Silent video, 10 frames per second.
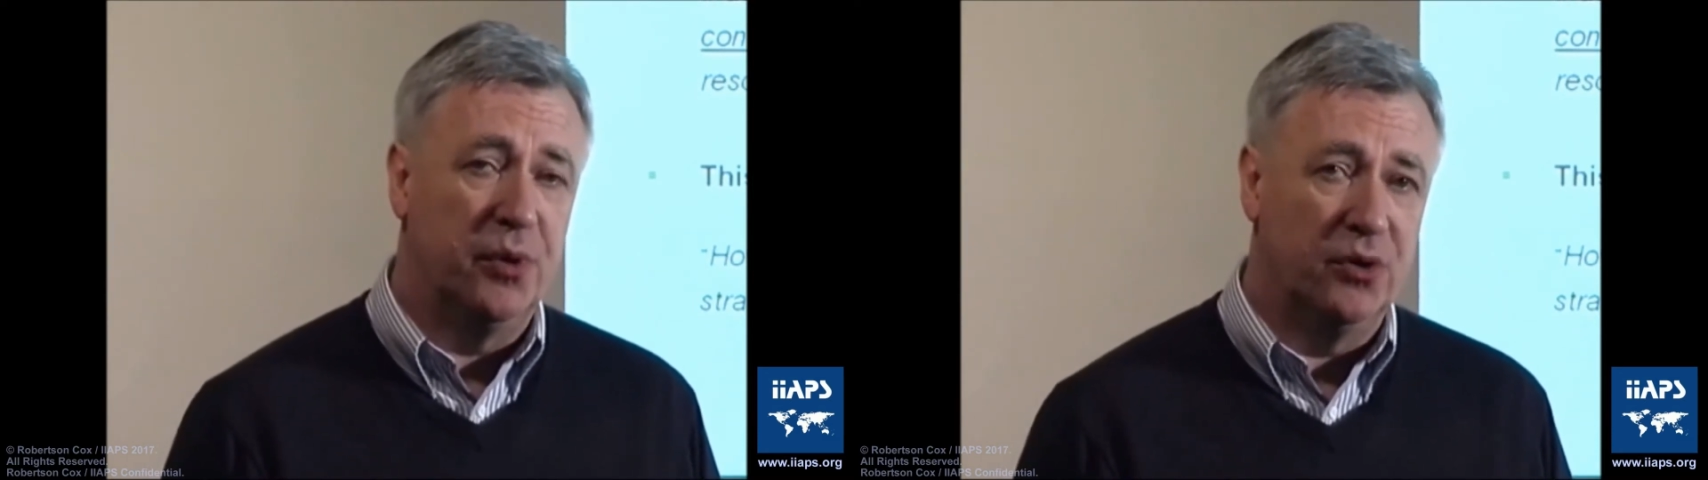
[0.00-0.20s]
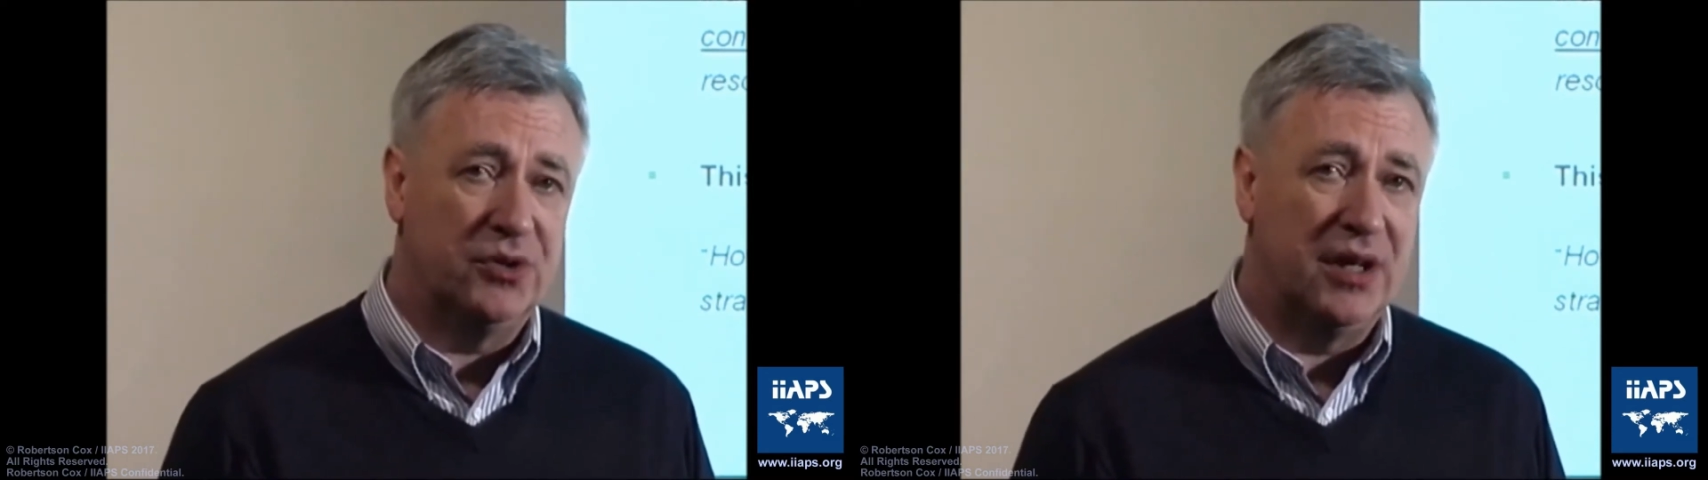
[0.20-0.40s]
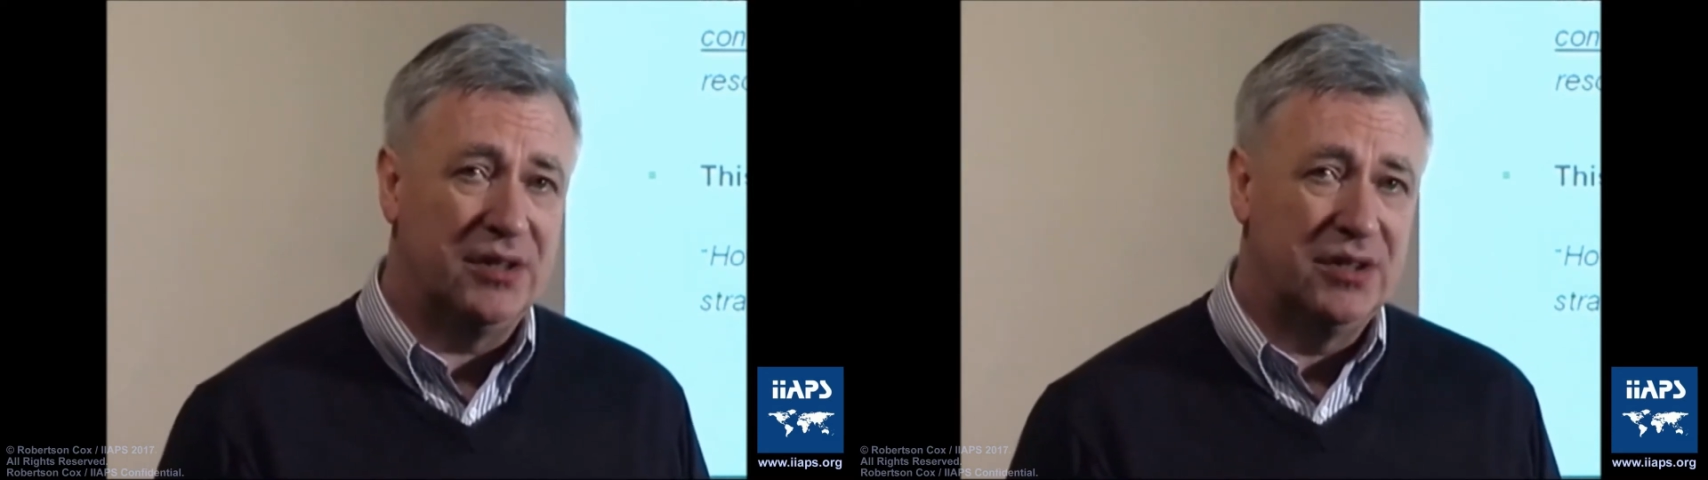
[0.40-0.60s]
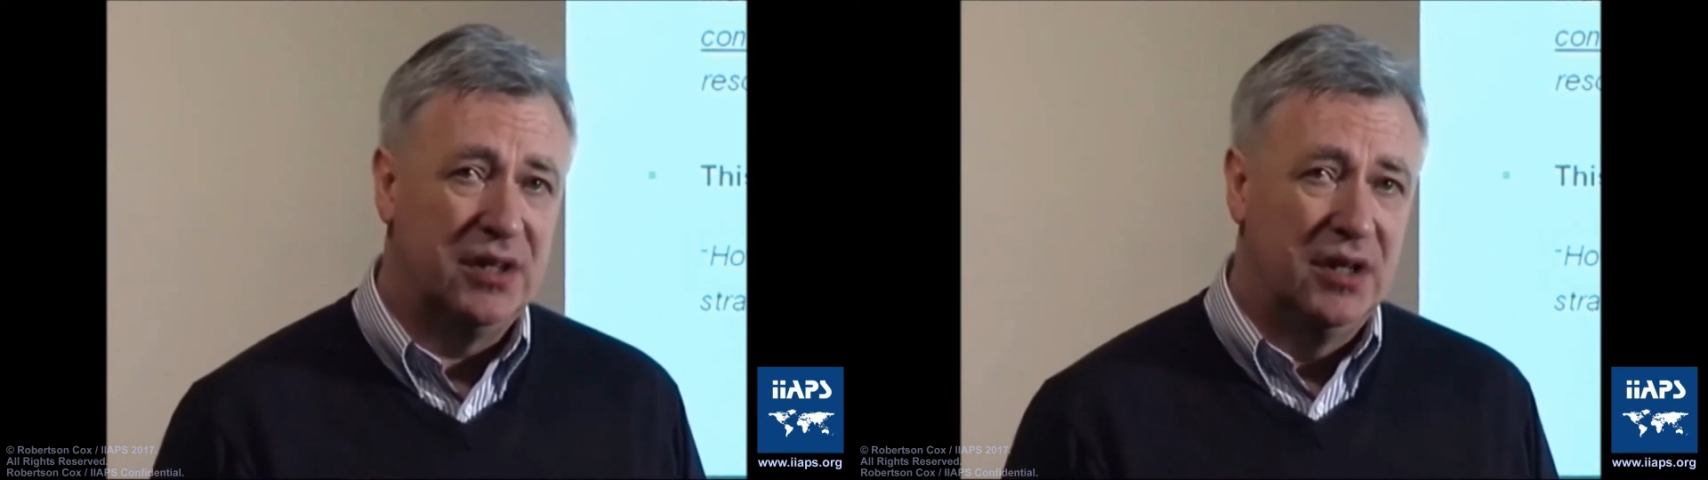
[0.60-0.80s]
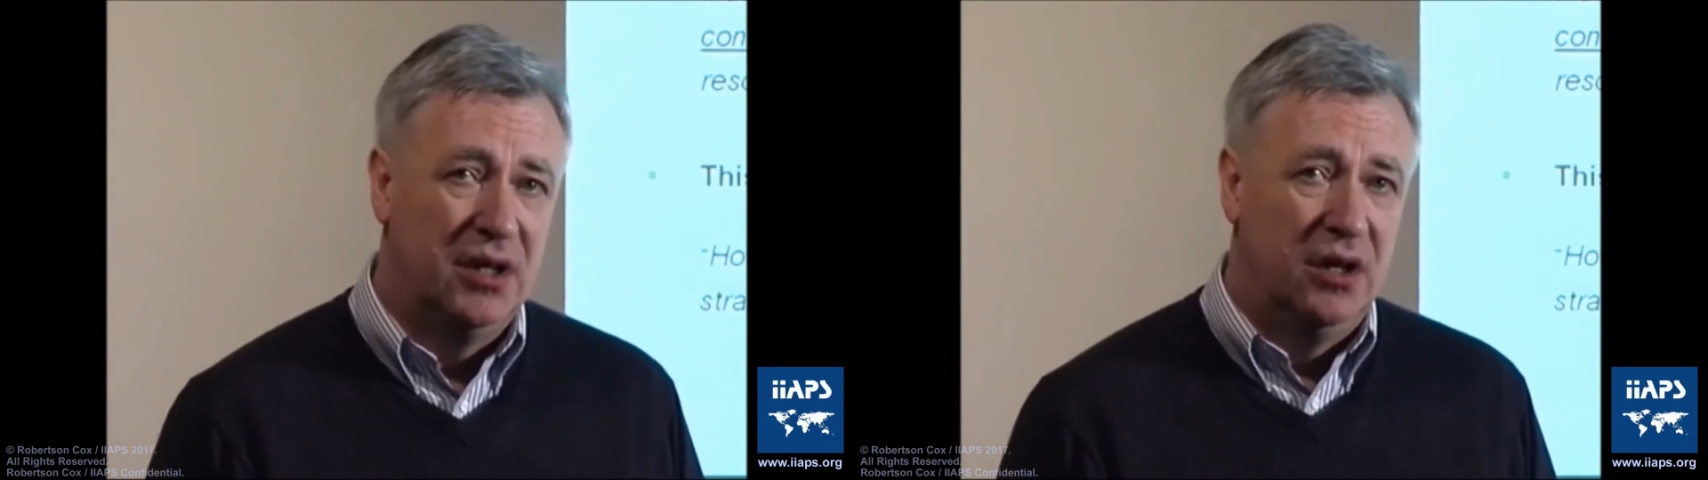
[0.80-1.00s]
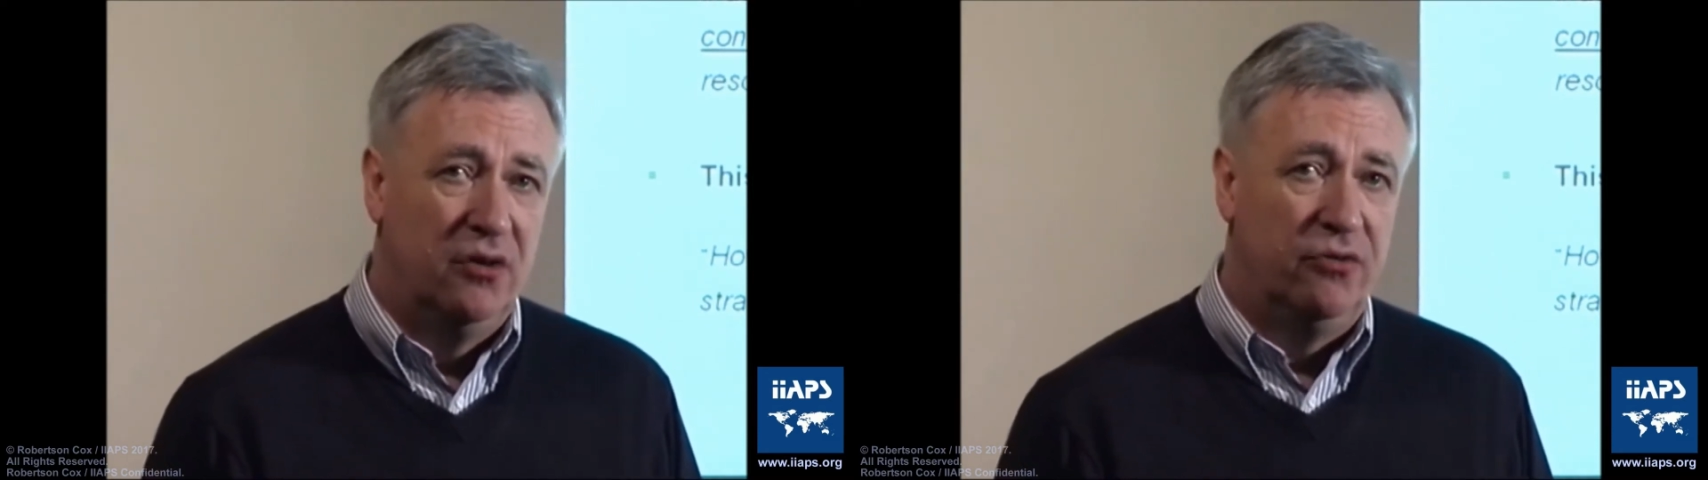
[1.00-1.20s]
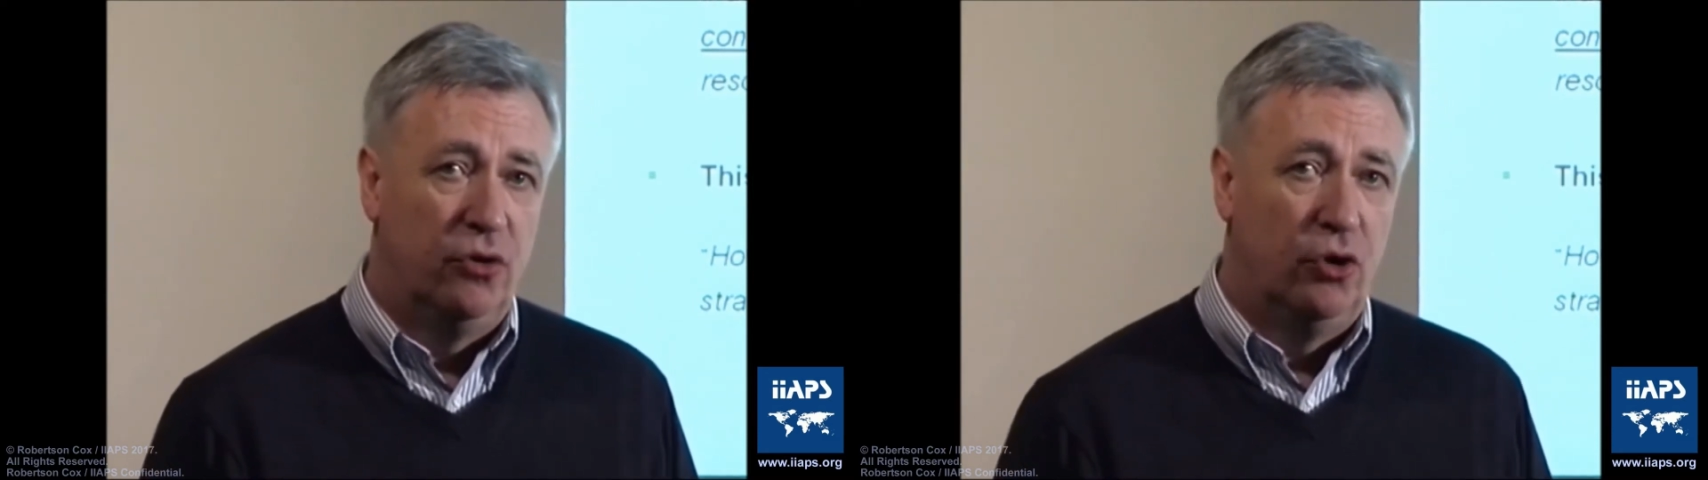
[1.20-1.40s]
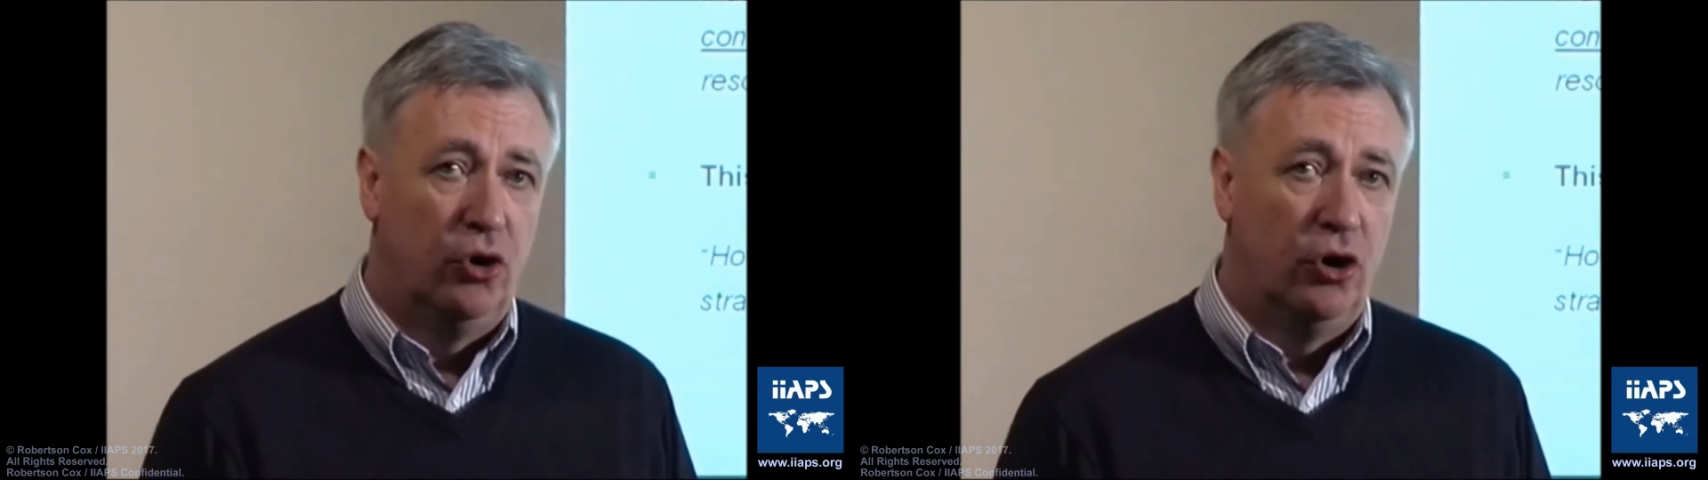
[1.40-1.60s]
process
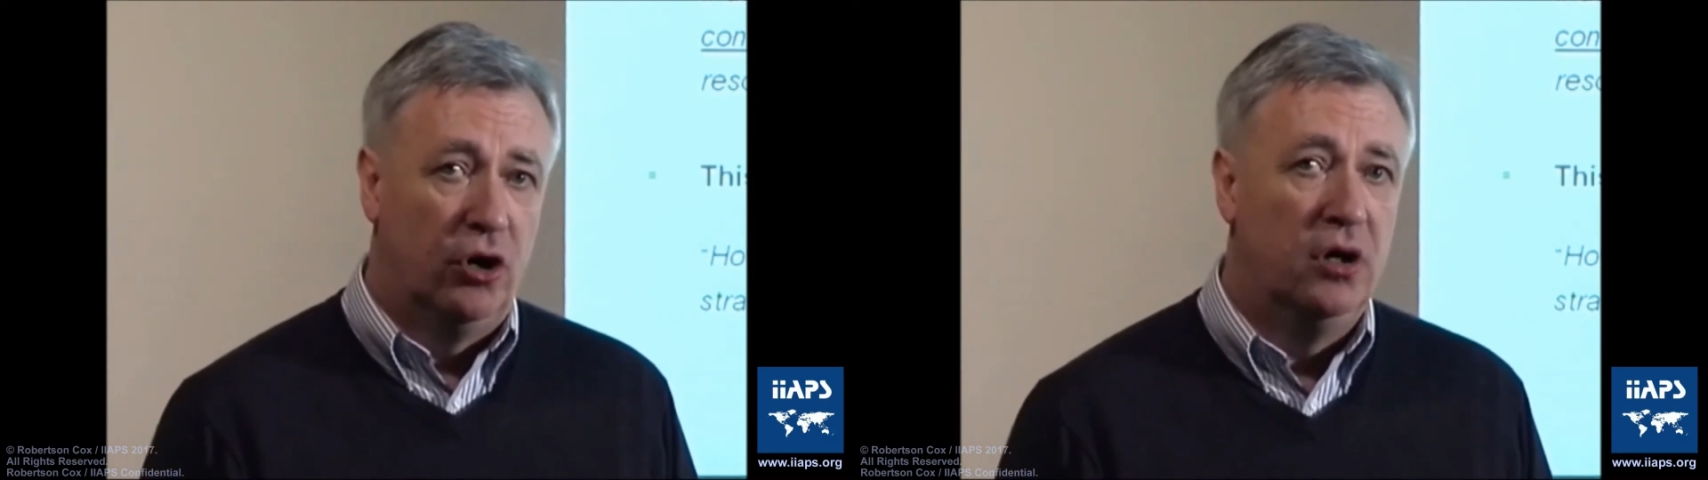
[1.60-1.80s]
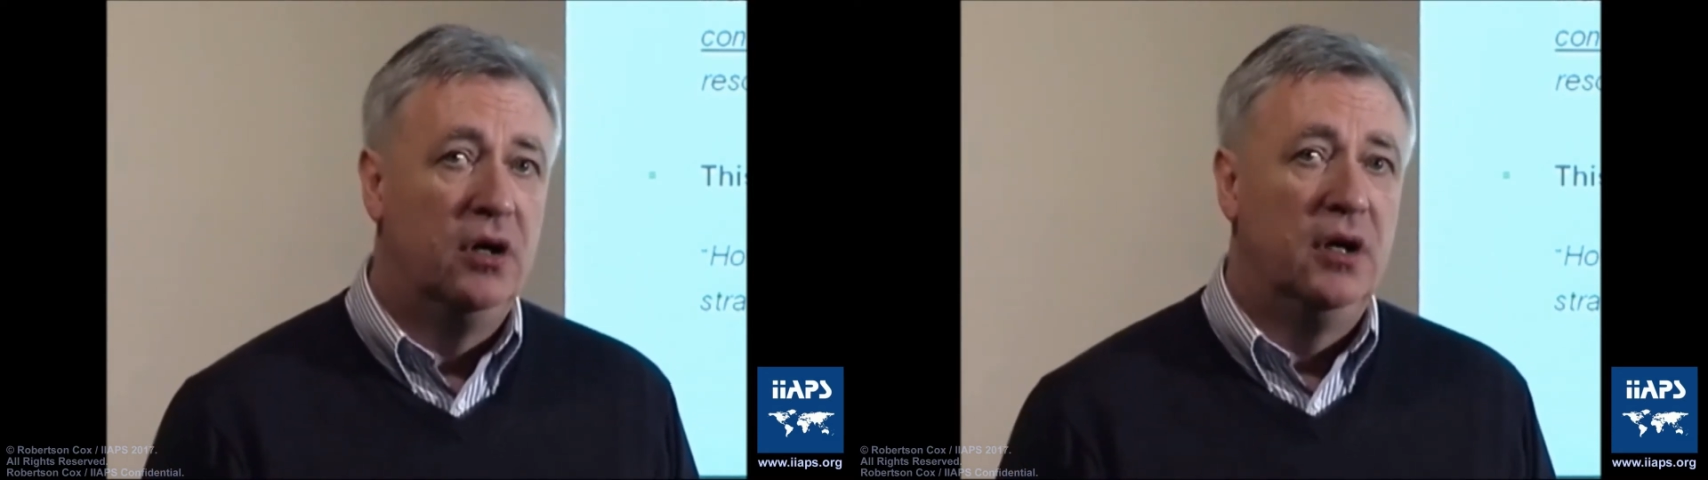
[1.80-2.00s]
for